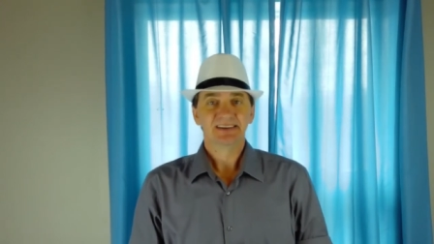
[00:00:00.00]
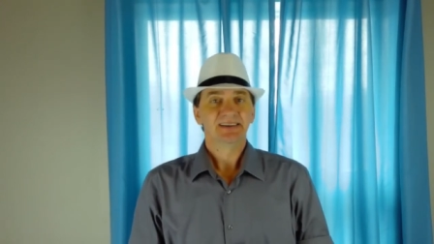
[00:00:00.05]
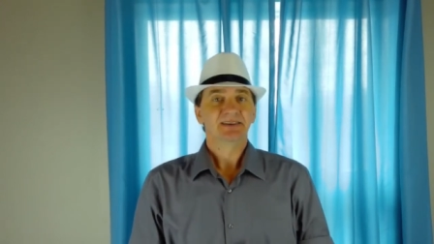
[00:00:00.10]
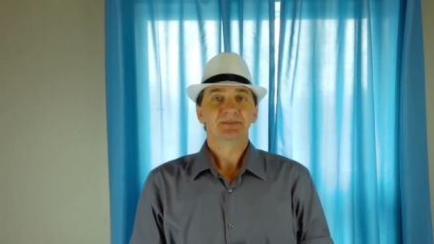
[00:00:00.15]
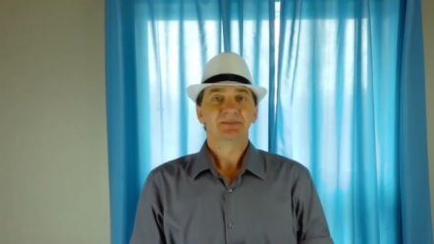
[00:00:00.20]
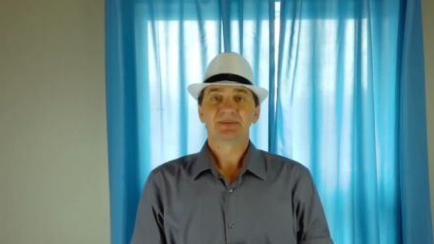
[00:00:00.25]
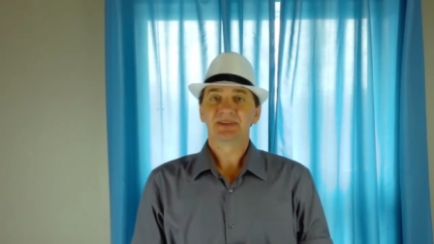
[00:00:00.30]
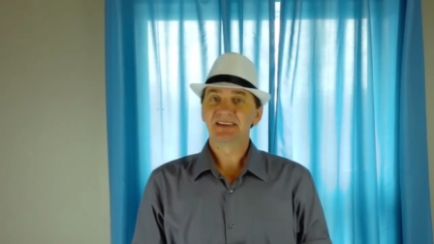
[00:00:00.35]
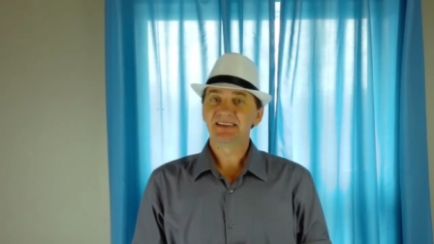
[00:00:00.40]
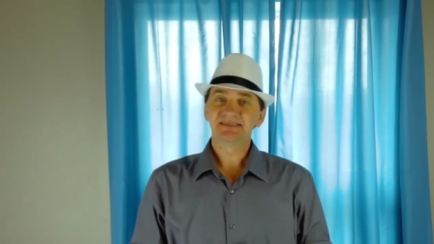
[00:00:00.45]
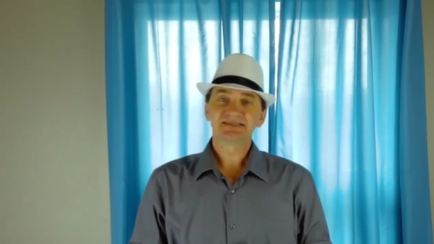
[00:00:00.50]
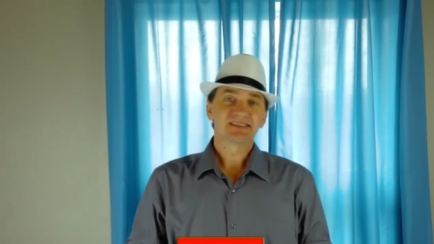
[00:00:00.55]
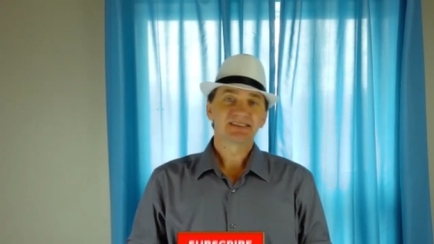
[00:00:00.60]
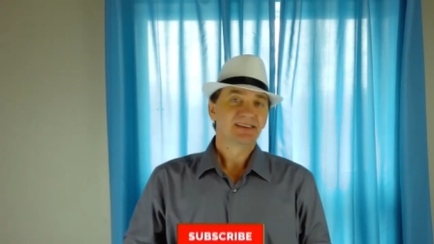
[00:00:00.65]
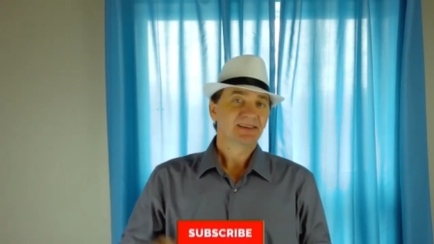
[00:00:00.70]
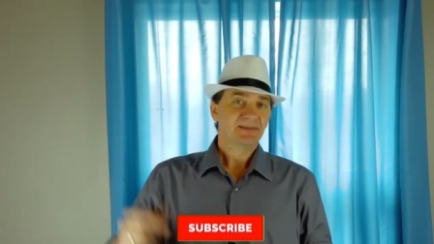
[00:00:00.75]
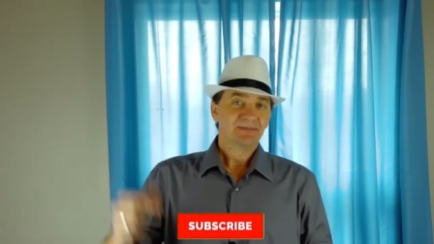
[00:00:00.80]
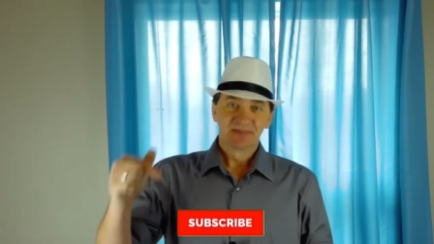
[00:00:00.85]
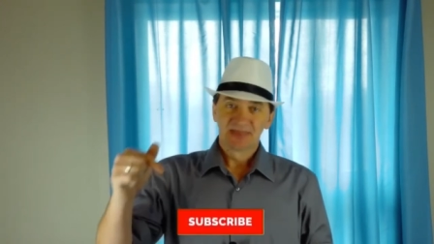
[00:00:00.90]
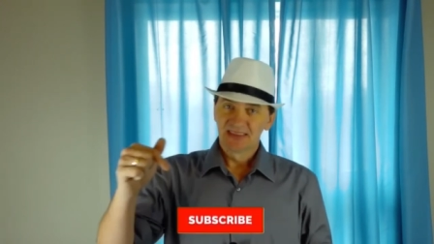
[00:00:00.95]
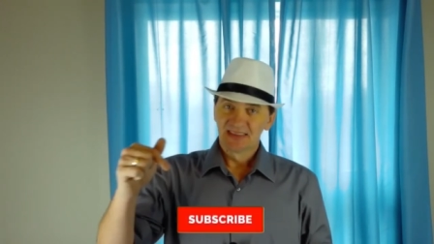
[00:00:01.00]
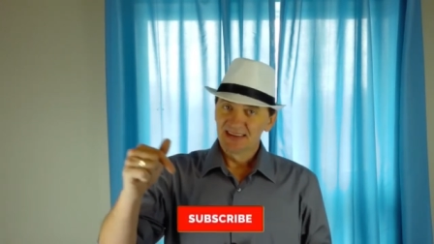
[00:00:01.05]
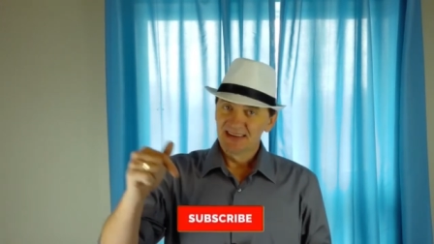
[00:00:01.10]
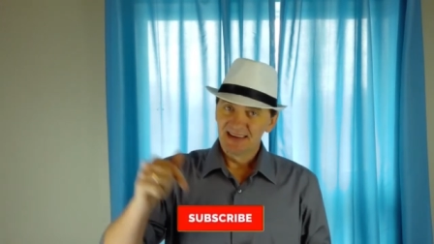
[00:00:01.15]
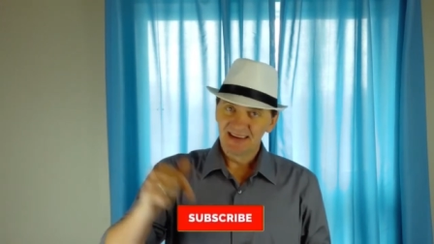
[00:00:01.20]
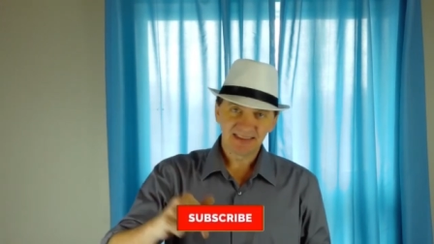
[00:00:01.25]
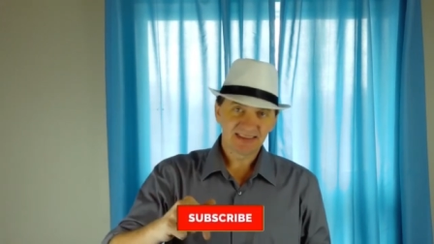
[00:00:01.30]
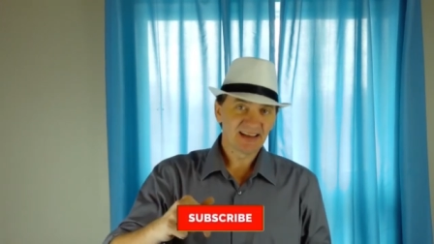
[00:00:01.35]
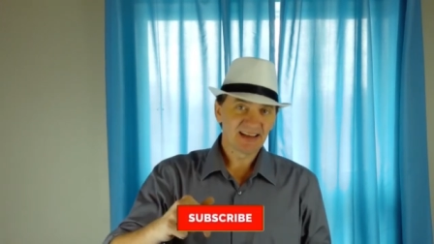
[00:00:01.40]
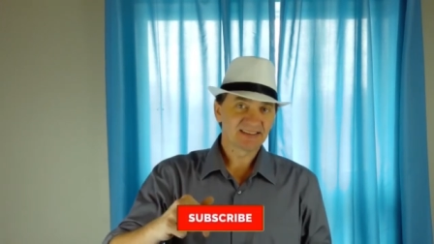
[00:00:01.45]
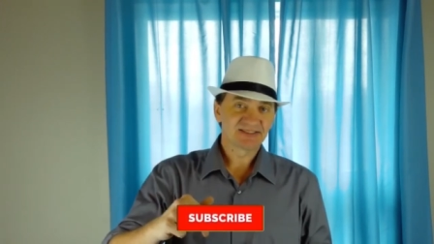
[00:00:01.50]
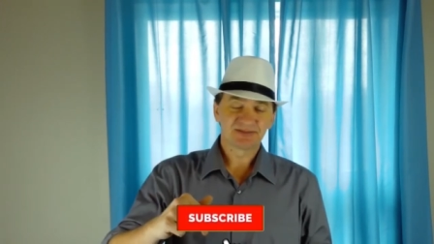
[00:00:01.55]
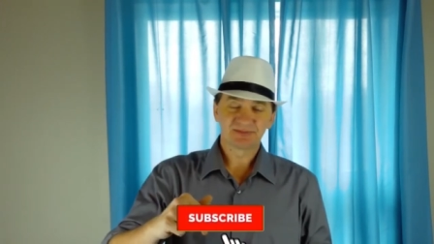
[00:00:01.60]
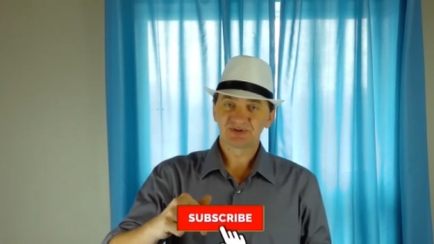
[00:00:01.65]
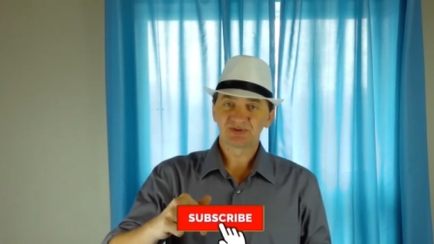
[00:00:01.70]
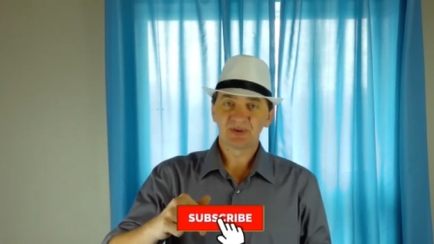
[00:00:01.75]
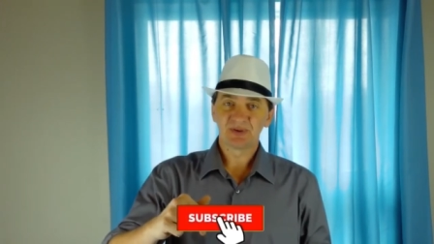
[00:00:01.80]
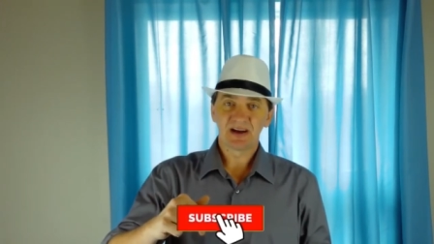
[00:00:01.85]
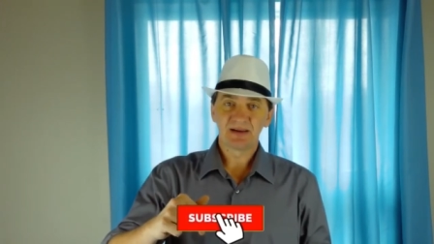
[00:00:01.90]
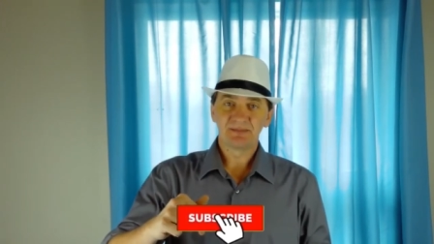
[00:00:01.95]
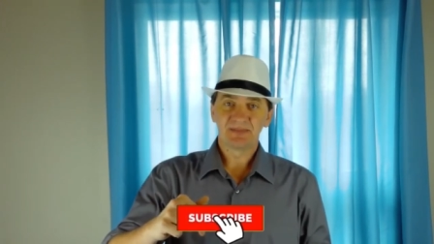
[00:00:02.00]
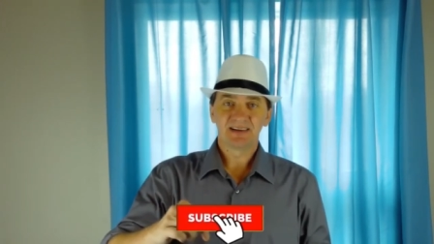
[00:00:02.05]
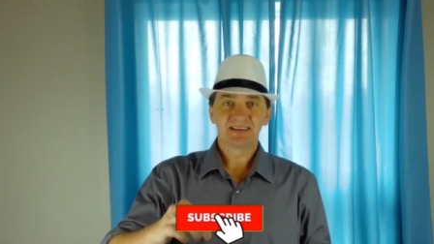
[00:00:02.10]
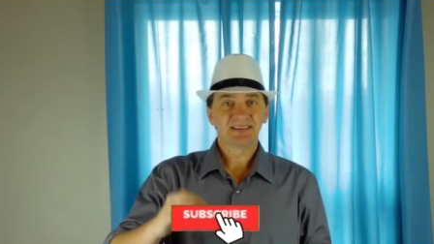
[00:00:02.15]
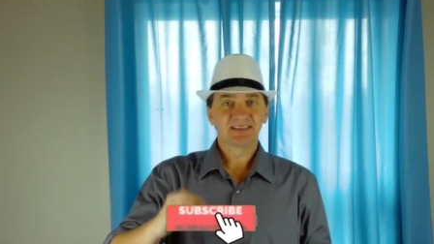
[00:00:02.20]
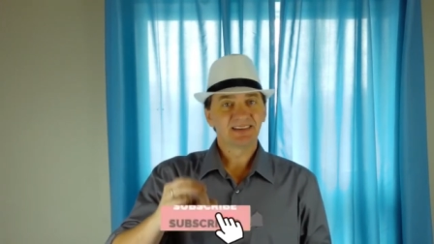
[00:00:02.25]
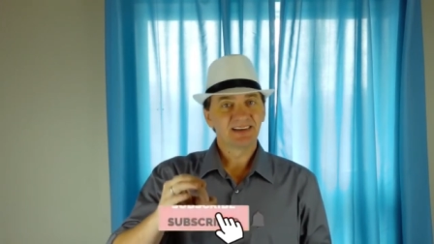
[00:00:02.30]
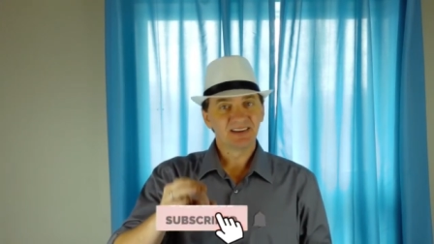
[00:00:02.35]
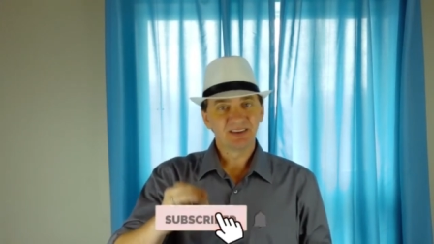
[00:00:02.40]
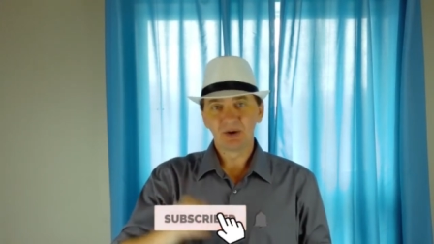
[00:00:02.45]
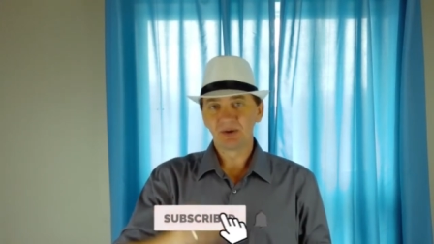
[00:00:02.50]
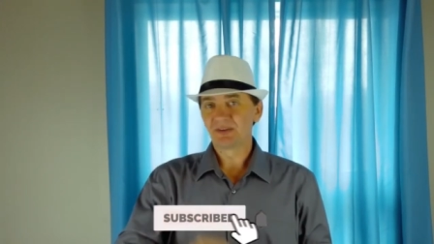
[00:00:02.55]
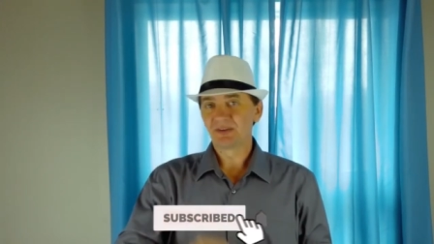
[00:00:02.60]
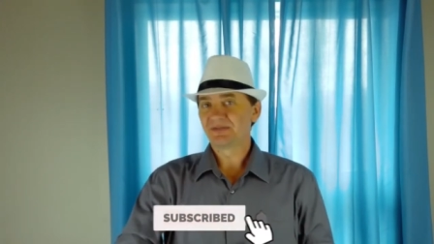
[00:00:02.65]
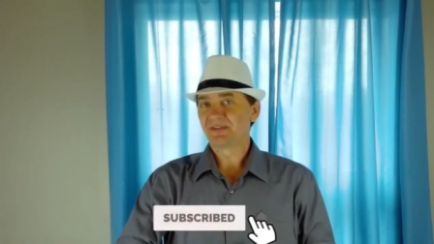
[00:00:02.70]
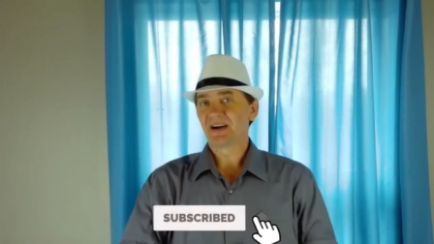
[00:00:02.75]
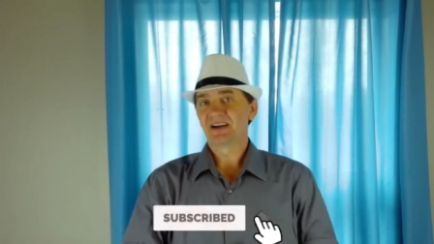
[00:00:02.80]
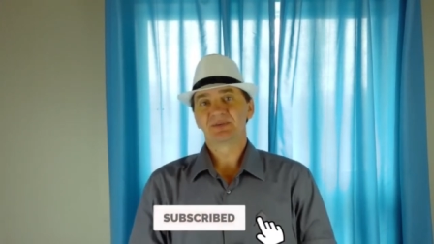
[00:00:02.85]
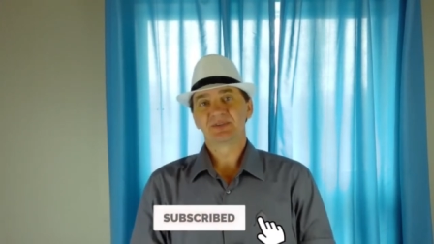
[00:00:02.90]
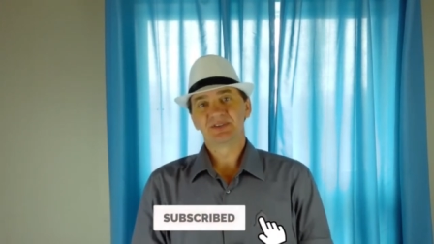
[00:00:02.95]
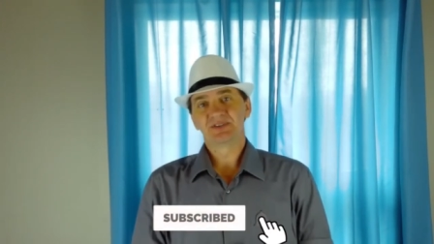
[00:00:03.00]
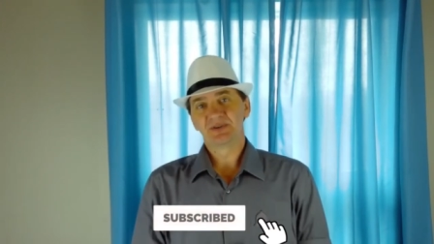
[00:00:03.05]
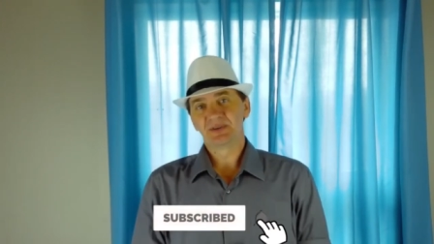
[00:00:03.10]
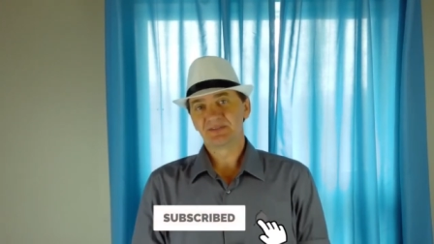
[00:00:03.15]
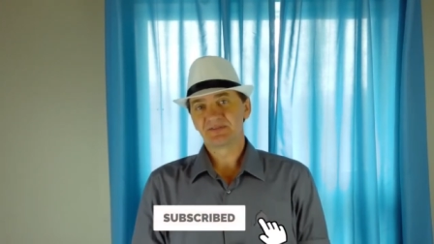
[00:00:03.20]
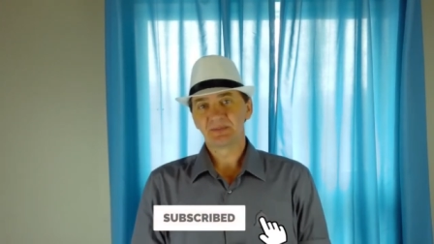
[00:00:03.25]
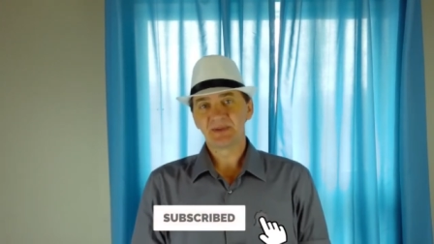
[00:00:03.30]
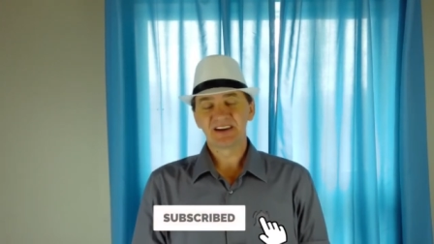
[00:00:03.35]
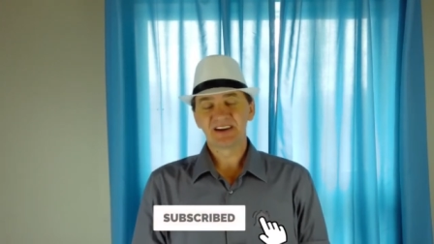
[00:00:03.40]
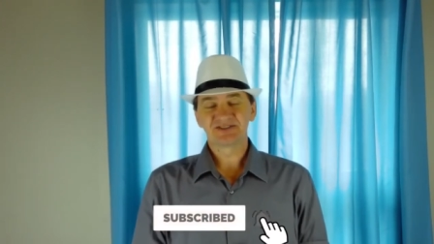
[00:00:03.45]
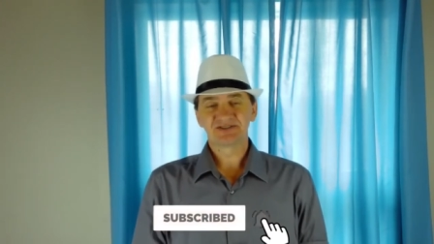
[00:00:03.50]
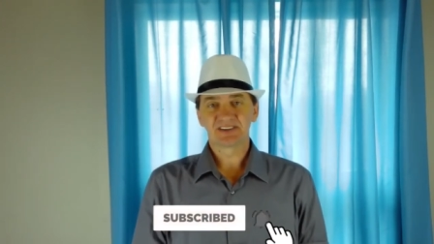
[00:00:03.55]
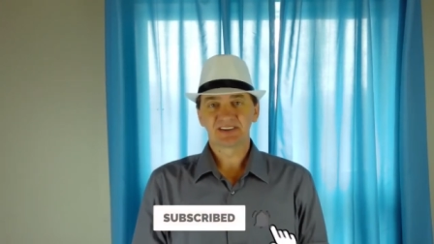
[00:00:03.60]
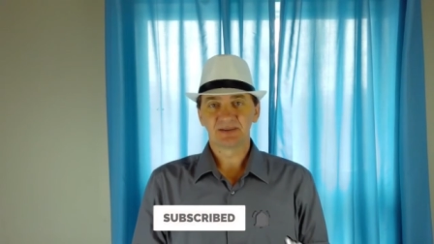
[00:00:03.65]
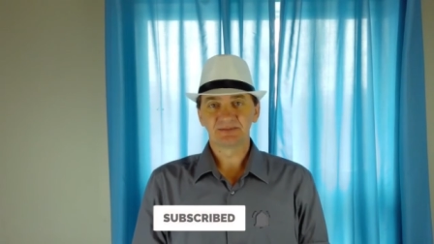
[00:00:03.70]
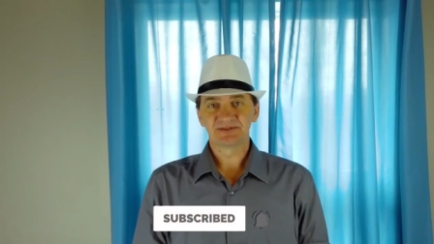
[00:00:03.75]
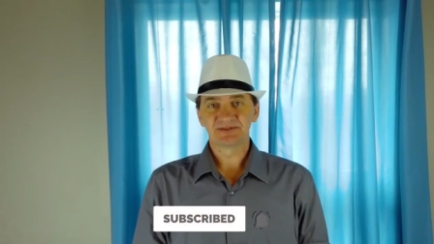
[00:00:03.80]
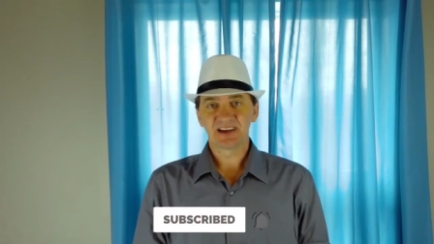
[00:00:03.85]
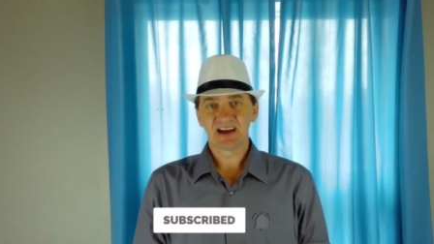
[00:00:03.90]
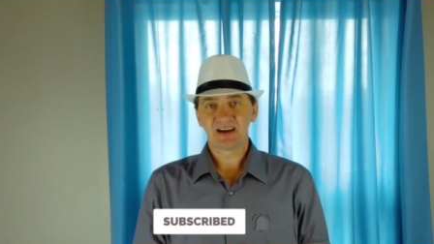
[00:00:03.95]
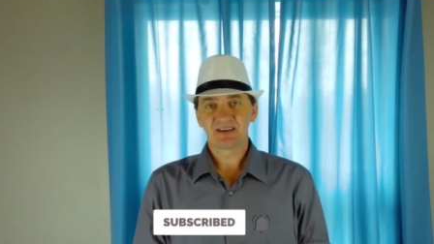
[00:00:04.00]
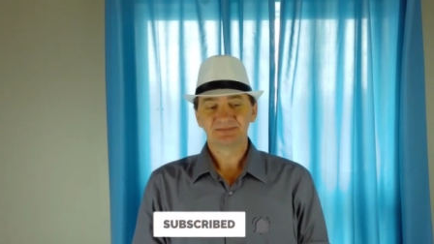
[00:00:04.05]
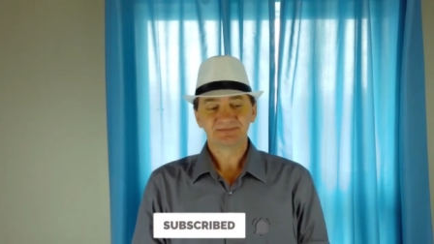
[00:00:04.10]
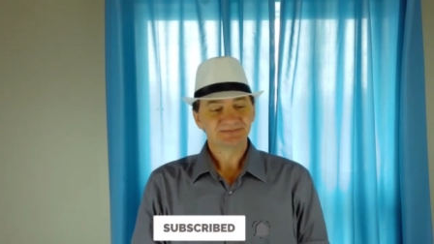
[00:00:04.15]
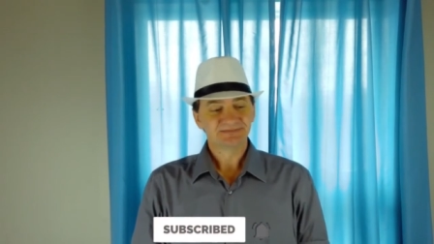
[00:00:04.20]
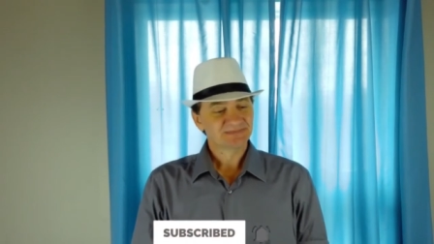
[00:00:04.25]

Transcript: please hit that subscribe button, get notified when new information comes out,